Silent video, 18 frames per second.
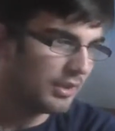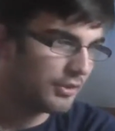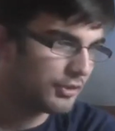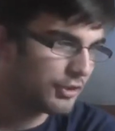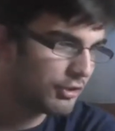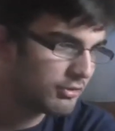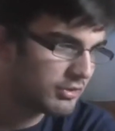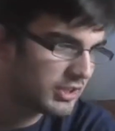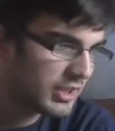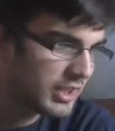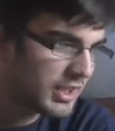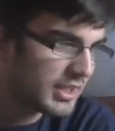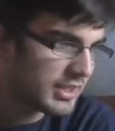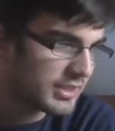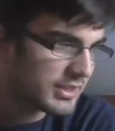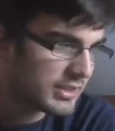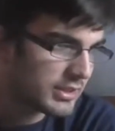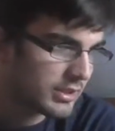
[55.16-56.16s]
Due to
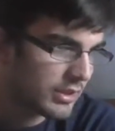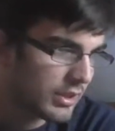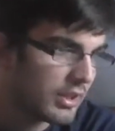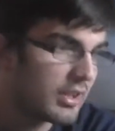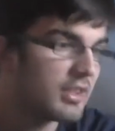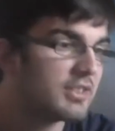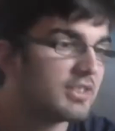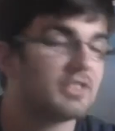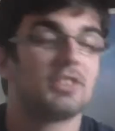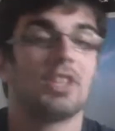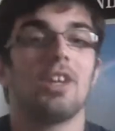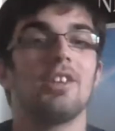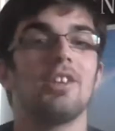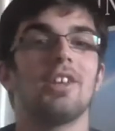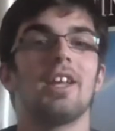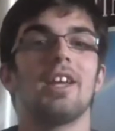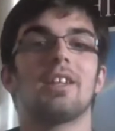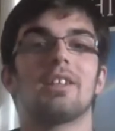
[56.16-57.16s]
this,
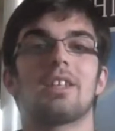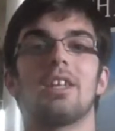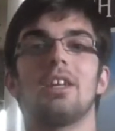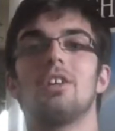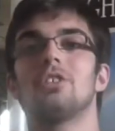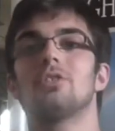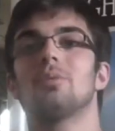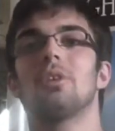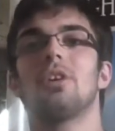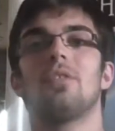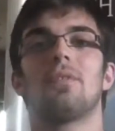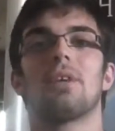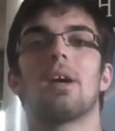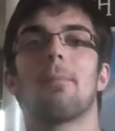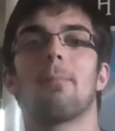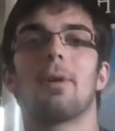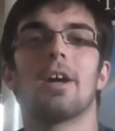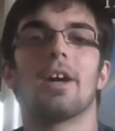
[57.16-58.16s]
sunlight kills real
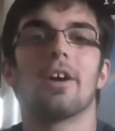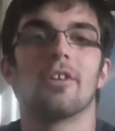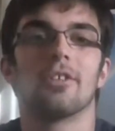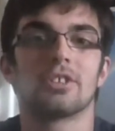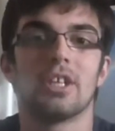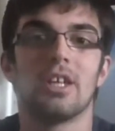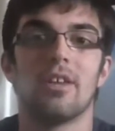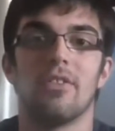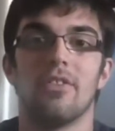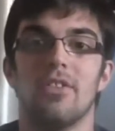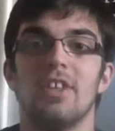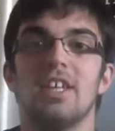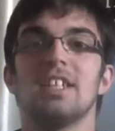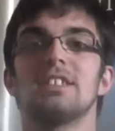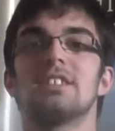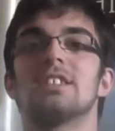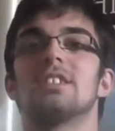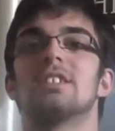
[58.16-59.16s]
vampires.
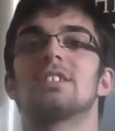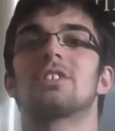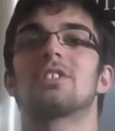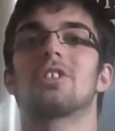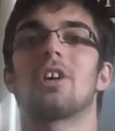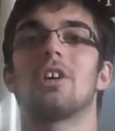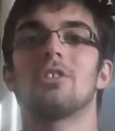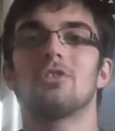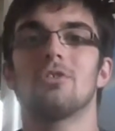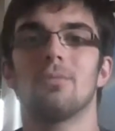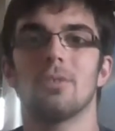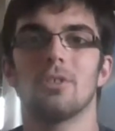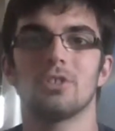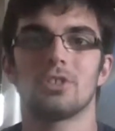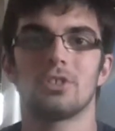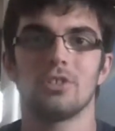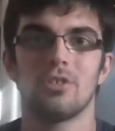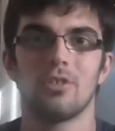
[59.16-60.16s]
This is
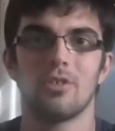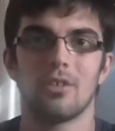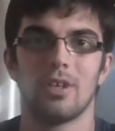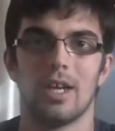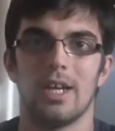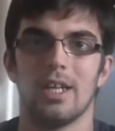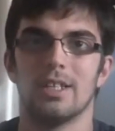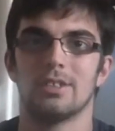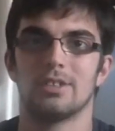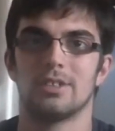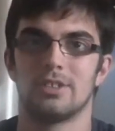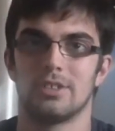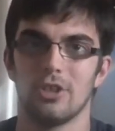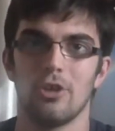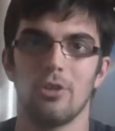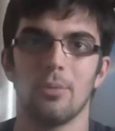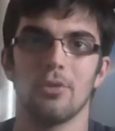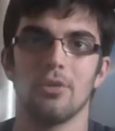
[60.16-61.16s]
controversial as
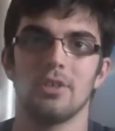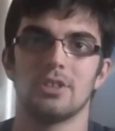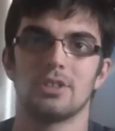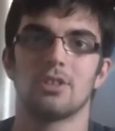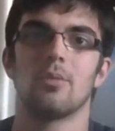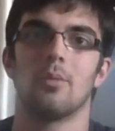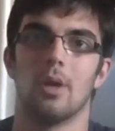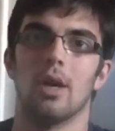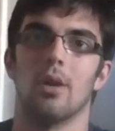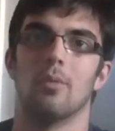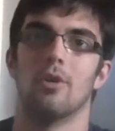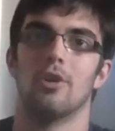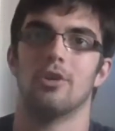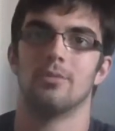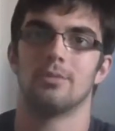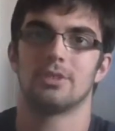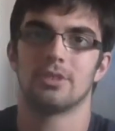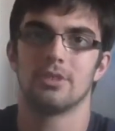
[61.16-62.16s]
silver is to
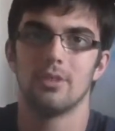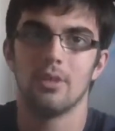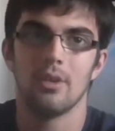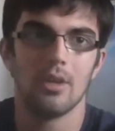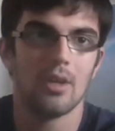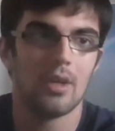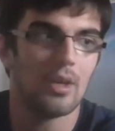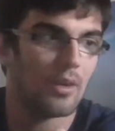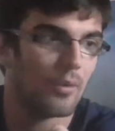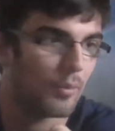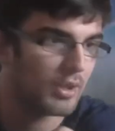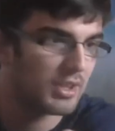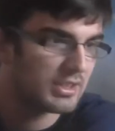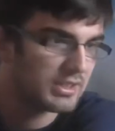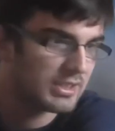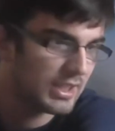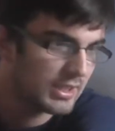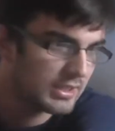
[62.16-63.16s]
werewolves. What
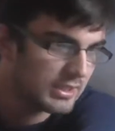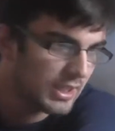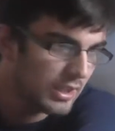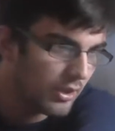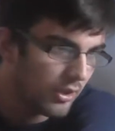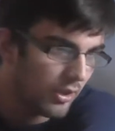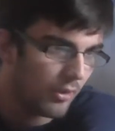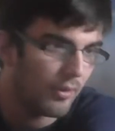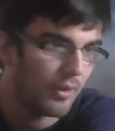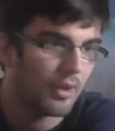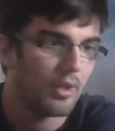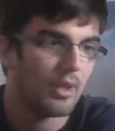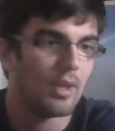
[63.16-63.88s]
it says here,